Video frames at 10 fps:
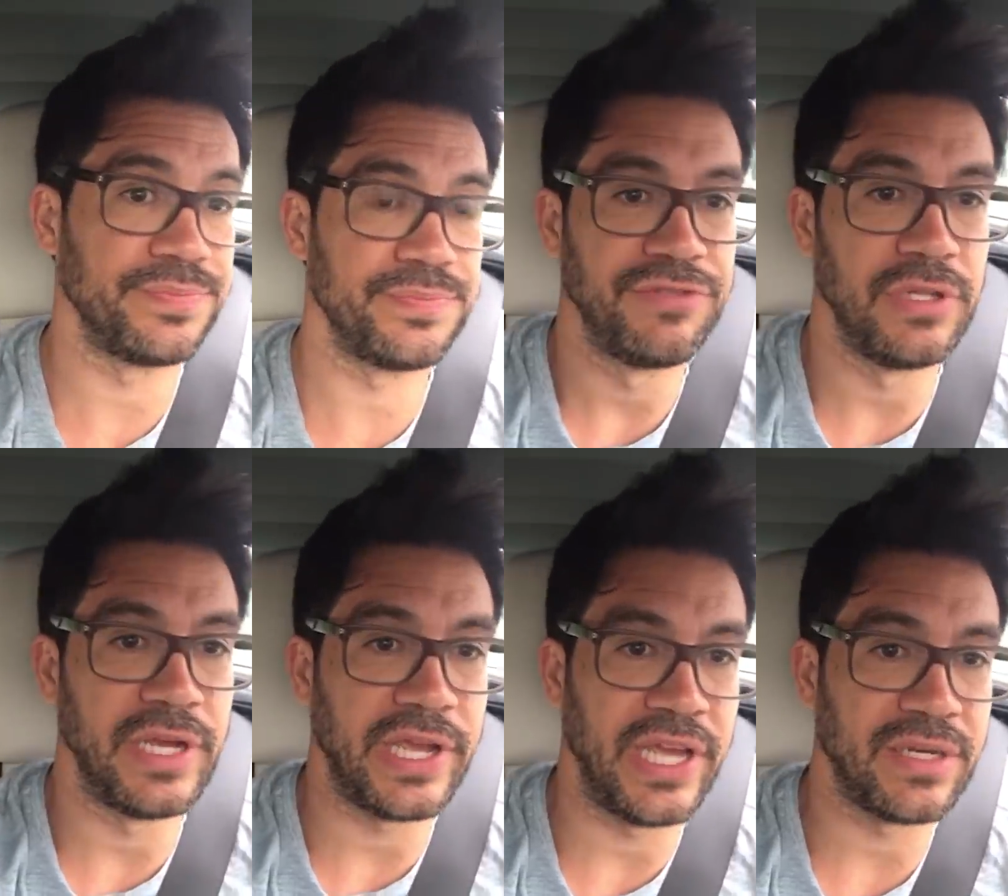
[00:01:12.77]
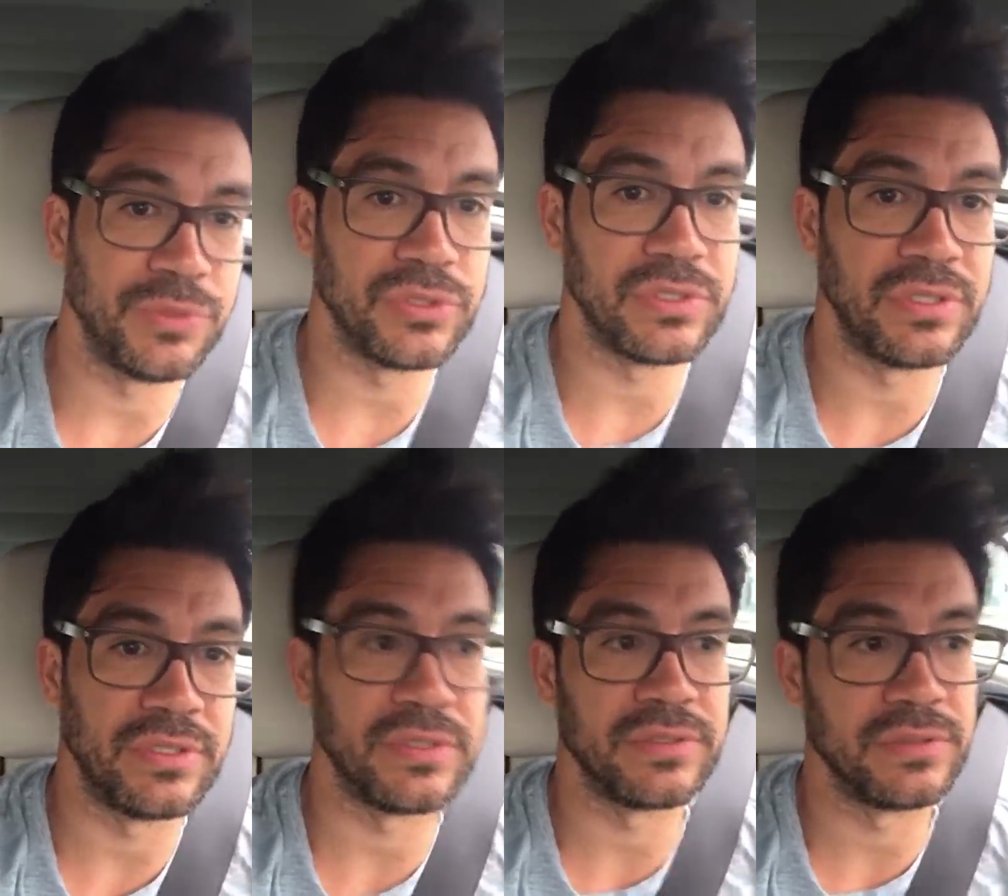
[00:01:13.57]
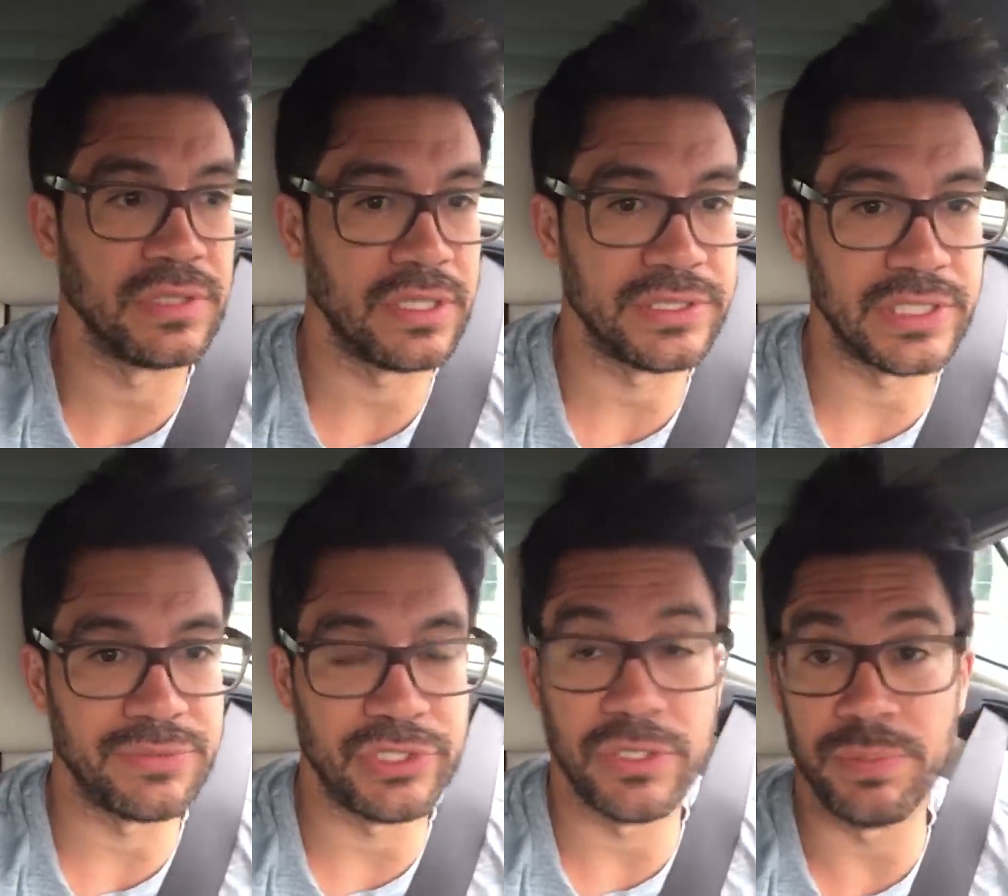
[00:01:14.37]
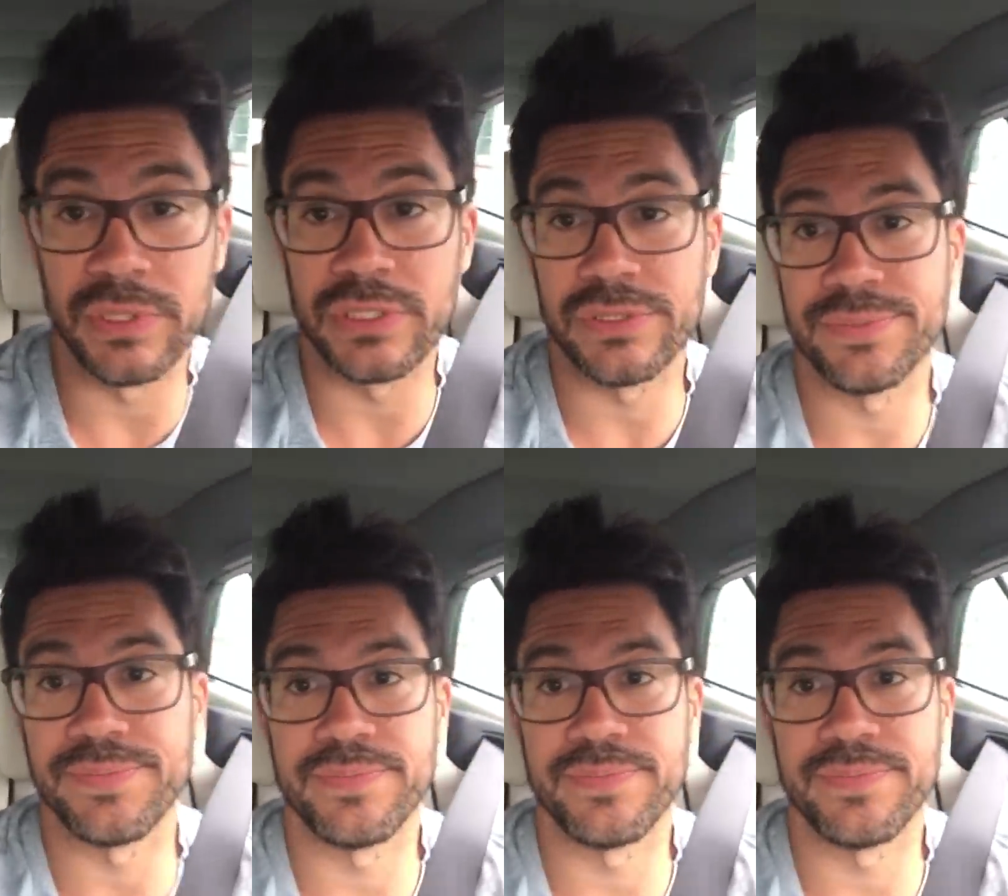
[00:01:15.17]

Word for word: I feel like animals are a lot of times helpless.